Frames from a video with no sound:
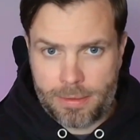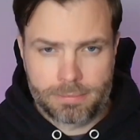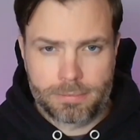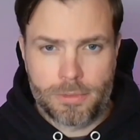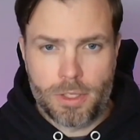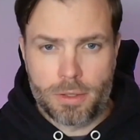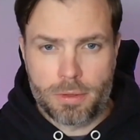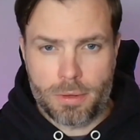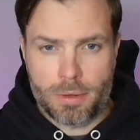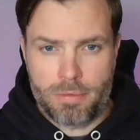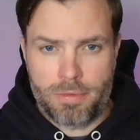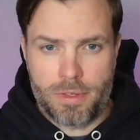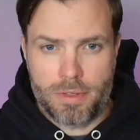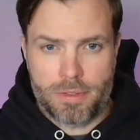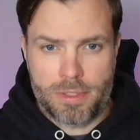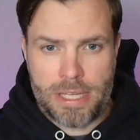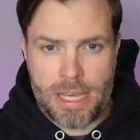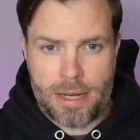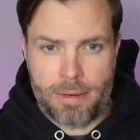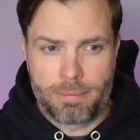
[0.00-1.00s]
Google reviews,
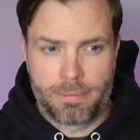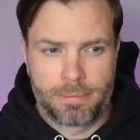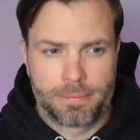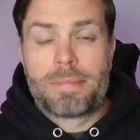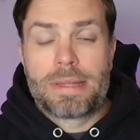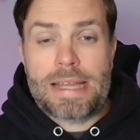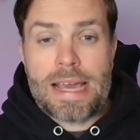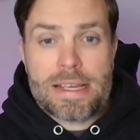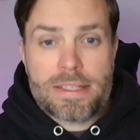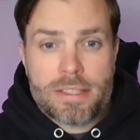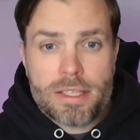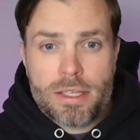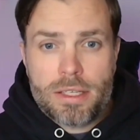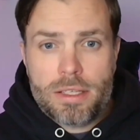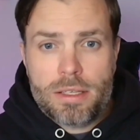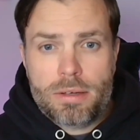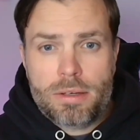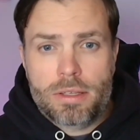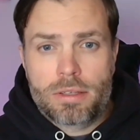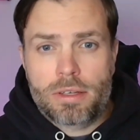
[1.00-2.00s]
get them. Lastly,
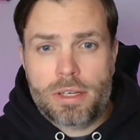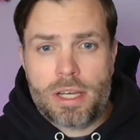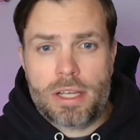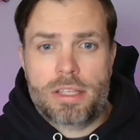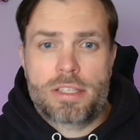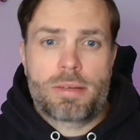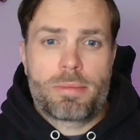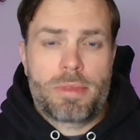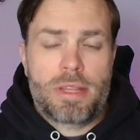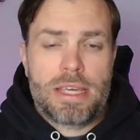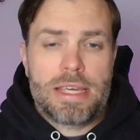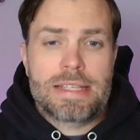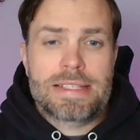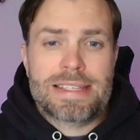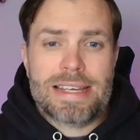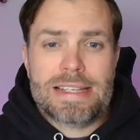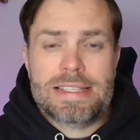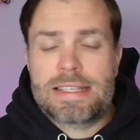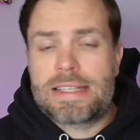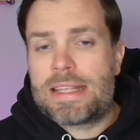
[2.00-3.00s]
you can look at some of the
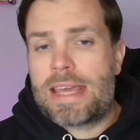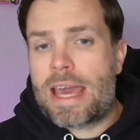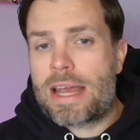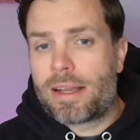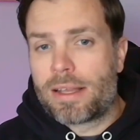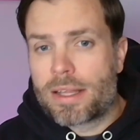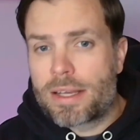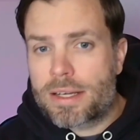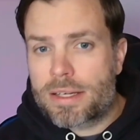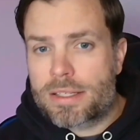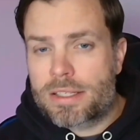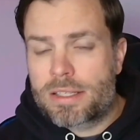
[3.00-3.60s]
insights in the analytics to